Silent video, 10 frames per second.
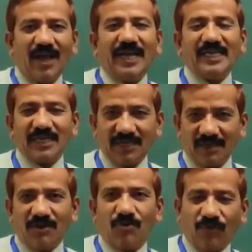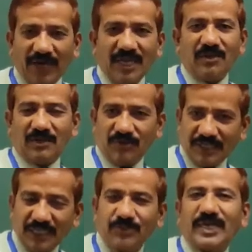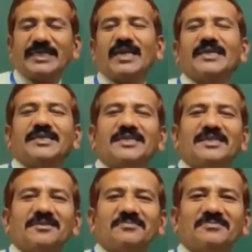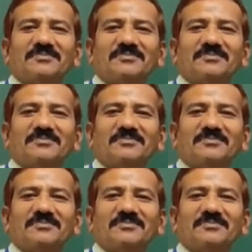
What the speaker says: and why you need to write a letter.